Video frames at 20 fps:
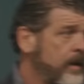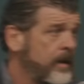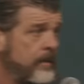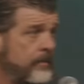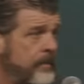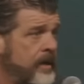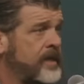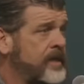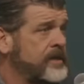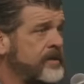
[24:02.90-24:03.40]

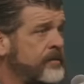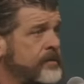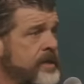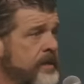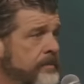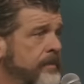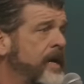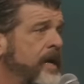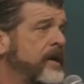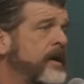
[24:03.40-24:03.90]
because there was a
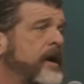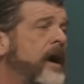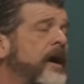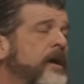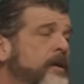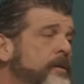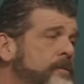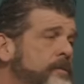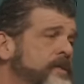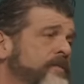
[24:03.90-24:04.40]
man of
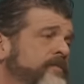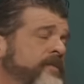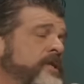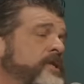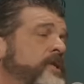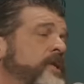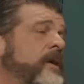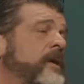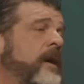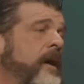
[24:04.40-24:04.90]
God who was a
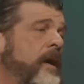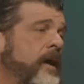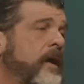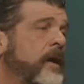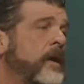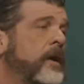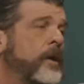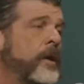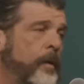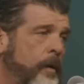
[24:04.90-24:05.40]
visionary
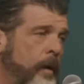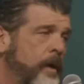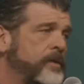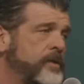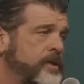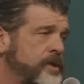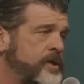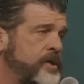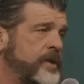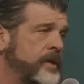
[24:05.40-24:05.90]
who
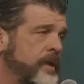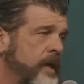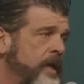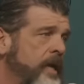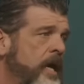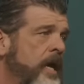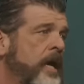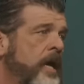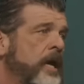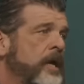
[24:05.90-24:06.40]
understood.
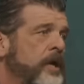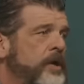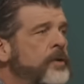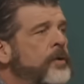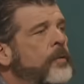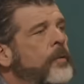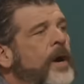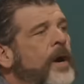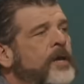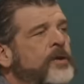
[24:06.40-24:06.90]
You
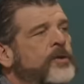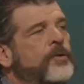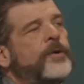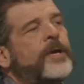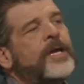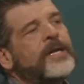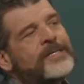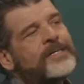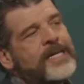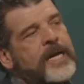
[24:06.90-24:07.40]
know what? You
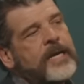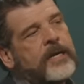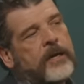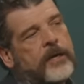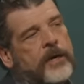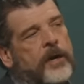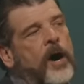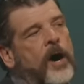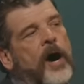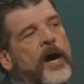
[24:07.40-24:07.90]
can take a
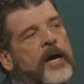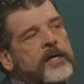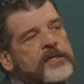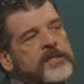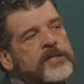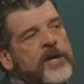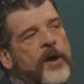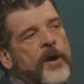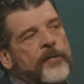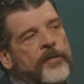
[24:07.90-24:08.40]

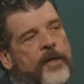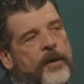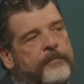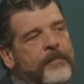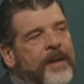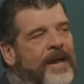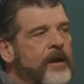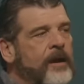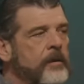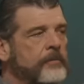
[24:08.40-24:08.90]
cause that
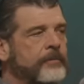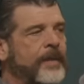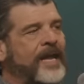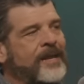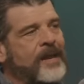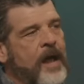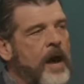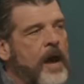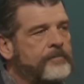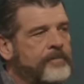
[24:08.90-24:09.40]
may or may
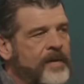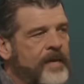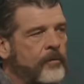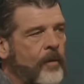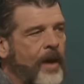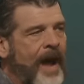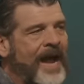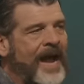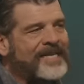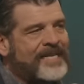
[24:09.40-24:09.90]
not be
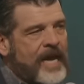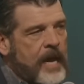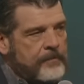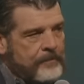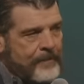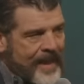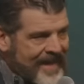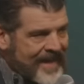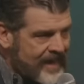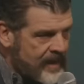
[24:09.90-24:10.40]
right
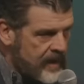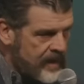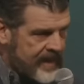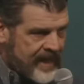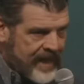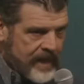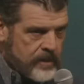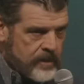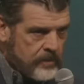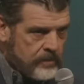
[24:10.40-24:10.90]
and make it a
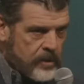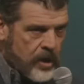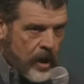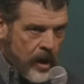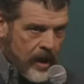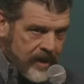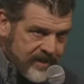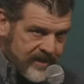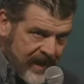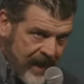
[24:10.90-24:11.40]
kingdom
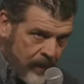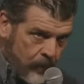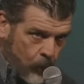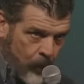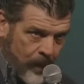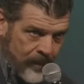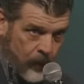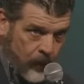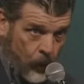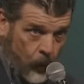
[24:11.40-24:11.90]
cause and
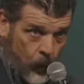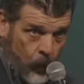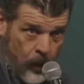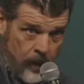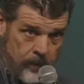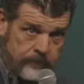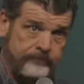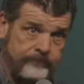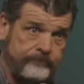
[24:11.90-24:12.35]
win the war.